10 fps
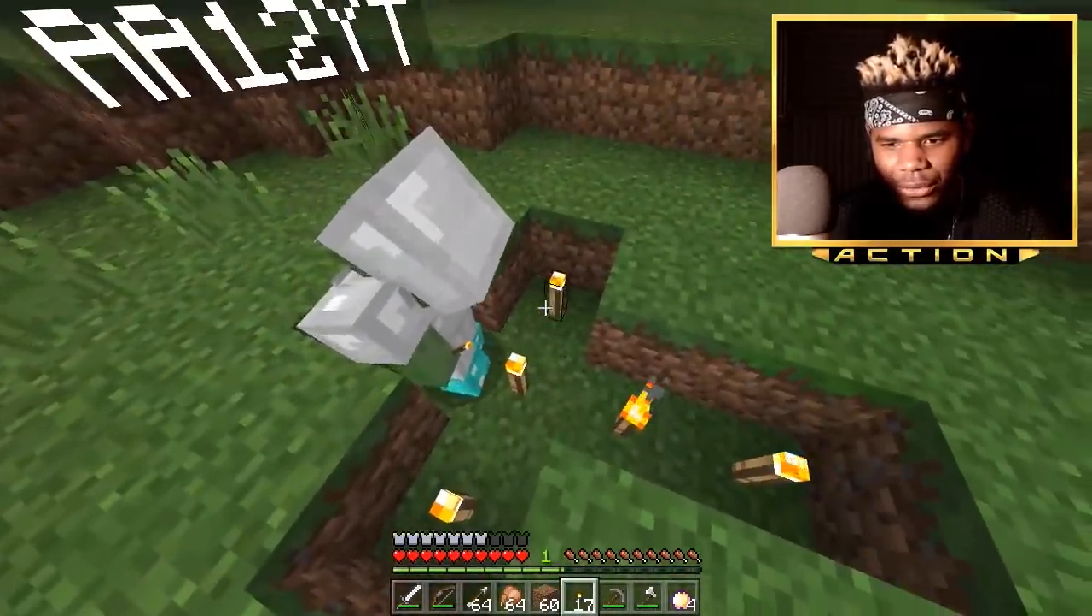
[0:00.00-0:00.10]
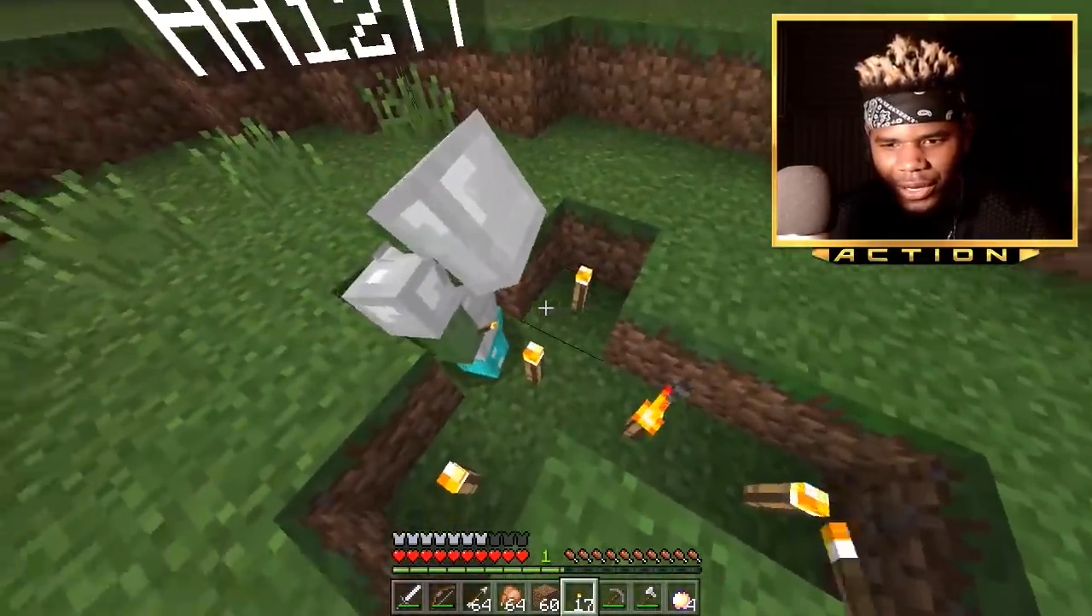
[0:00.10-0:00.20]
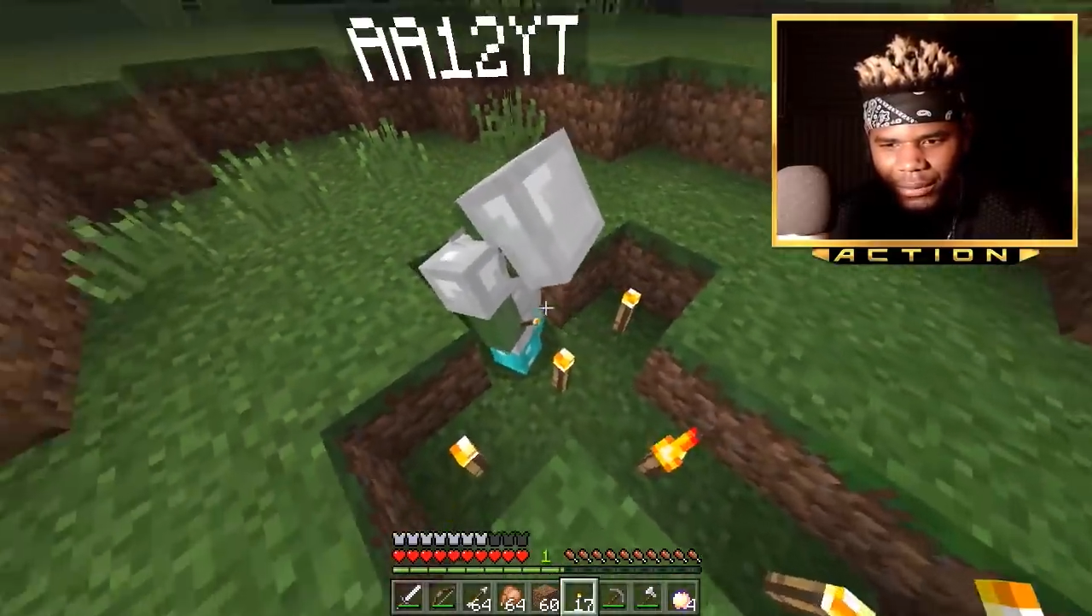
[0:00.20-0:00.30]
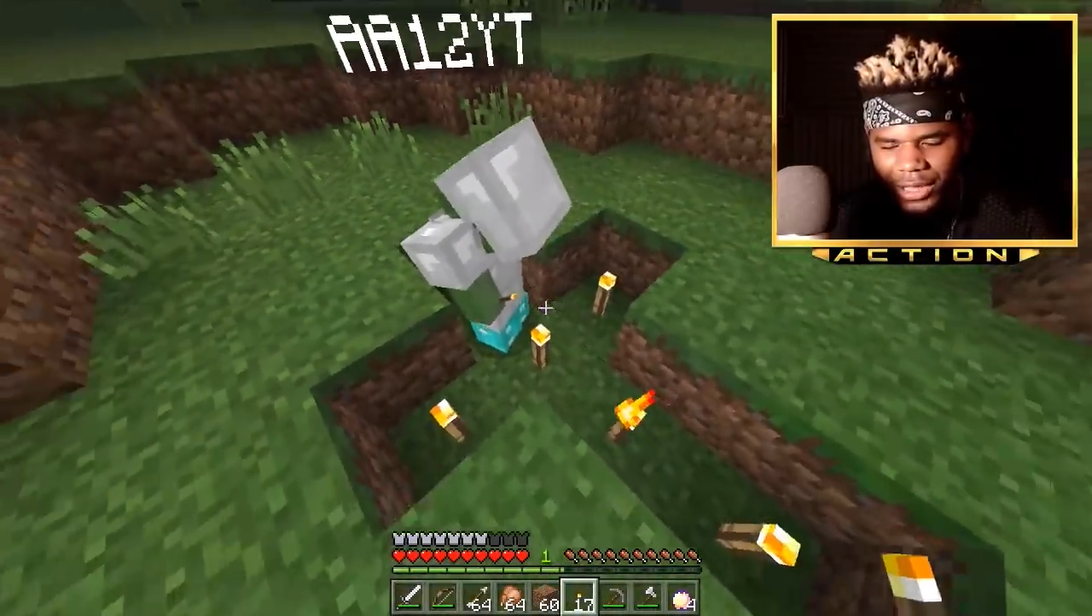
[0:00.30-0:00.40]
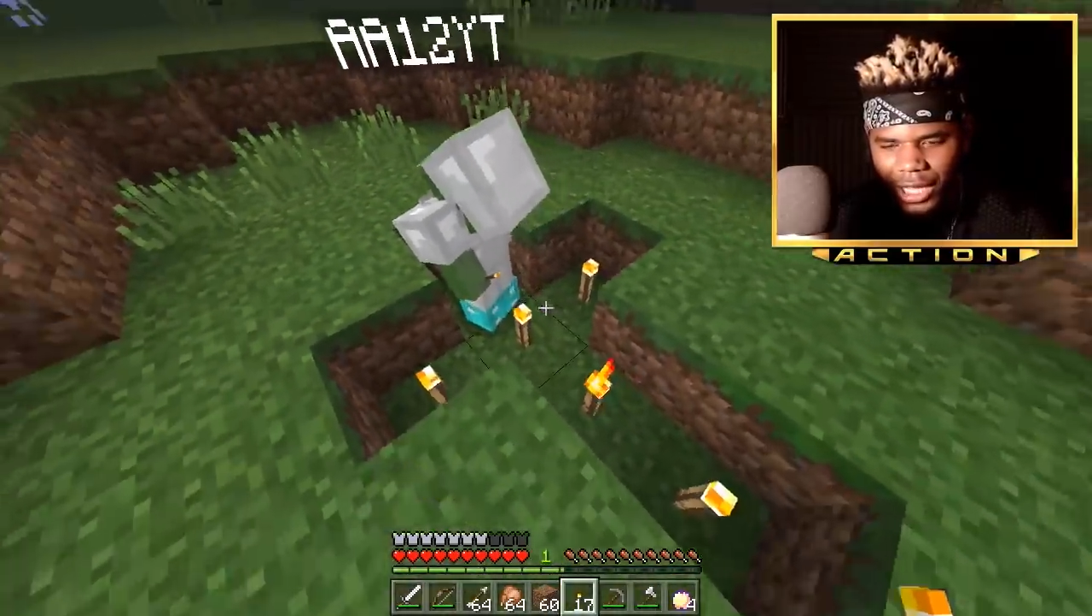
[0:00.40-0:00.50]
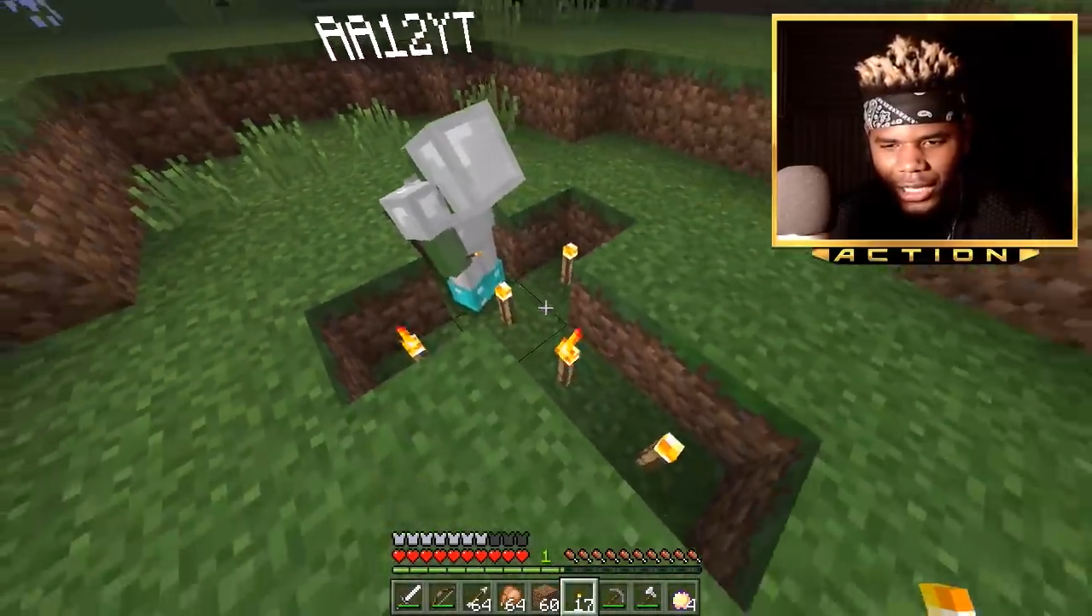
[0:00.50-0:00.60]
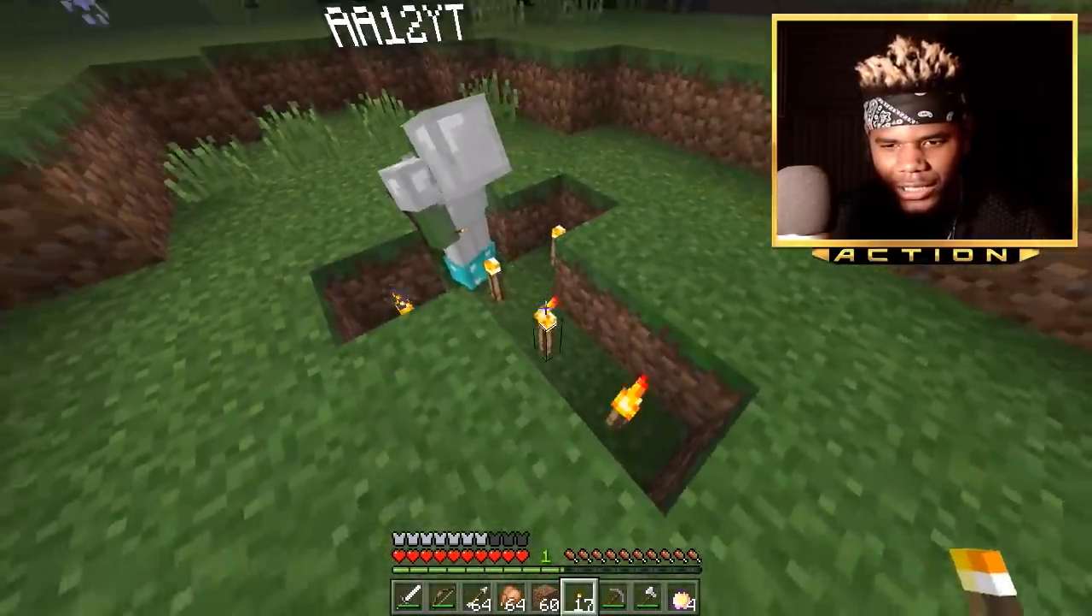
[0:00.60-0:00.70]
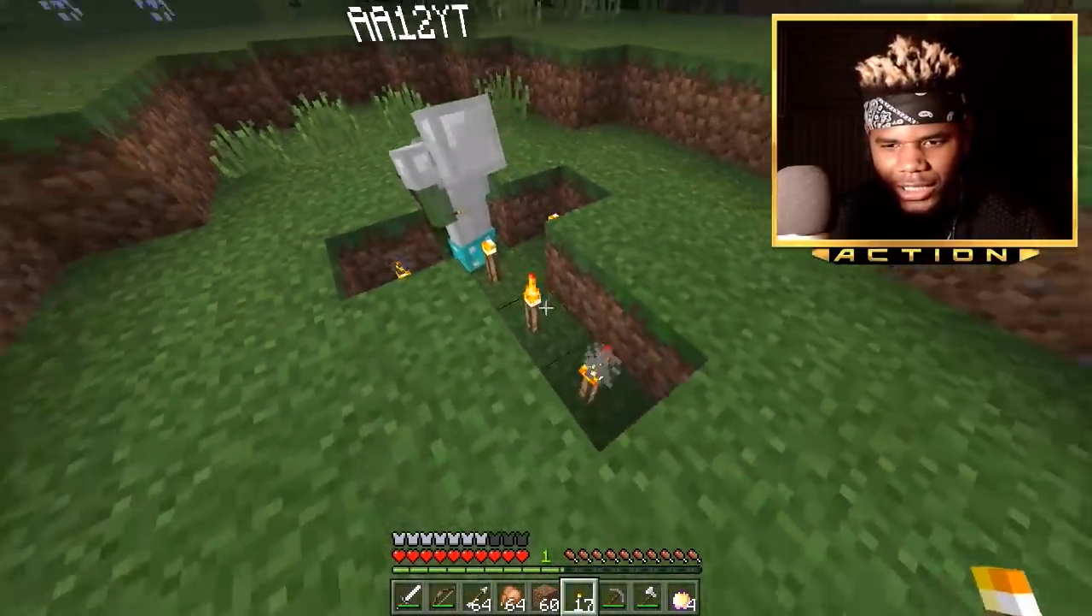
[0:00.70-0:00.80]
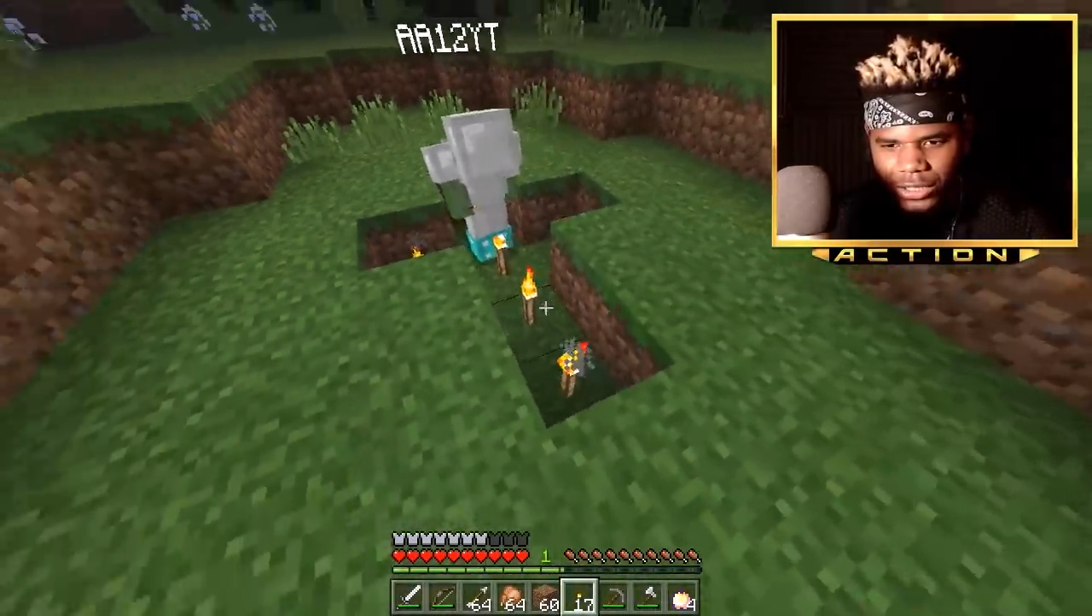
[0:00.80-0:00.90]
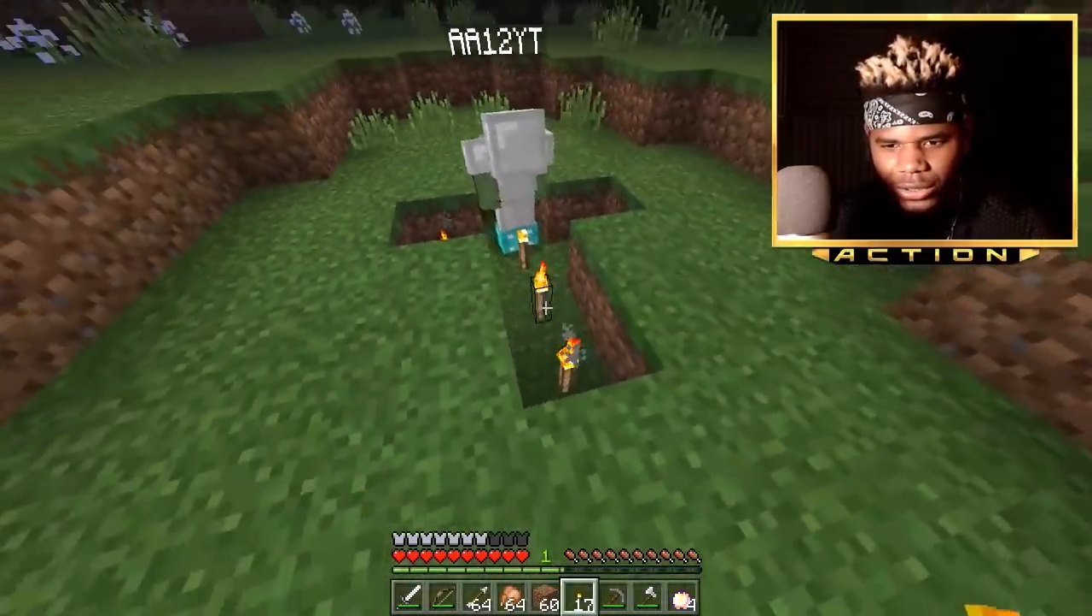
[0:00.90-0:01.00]
Greek
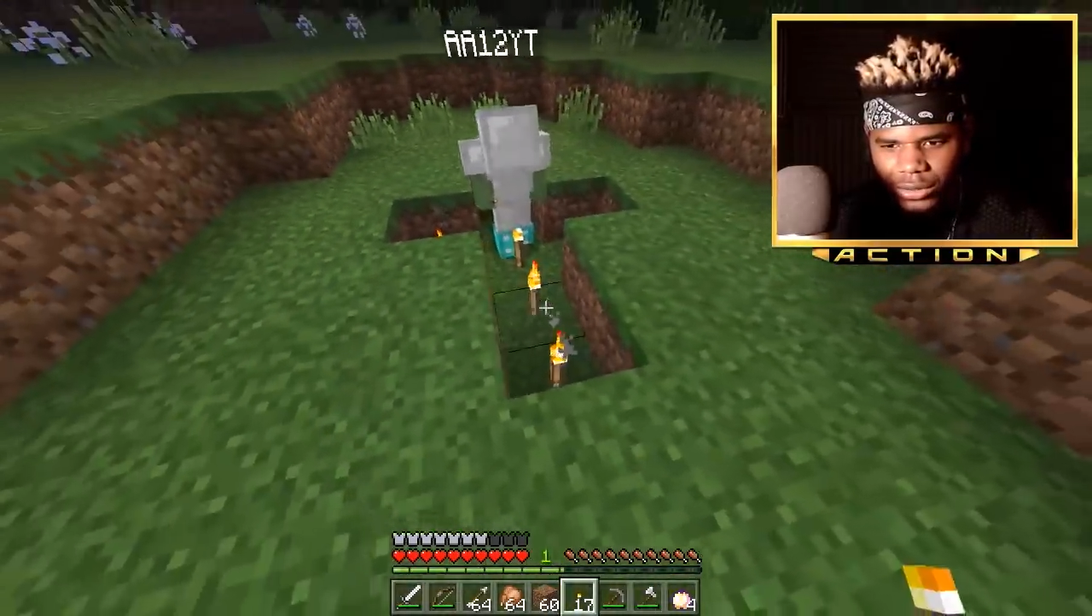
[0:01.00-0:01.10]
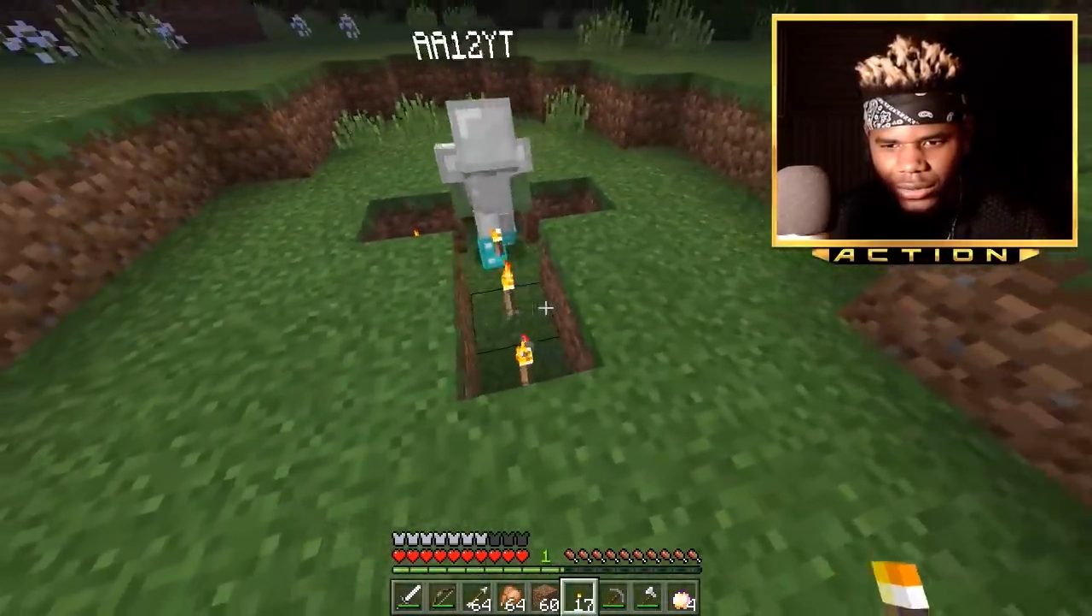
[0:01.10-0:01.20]
mythology, dude?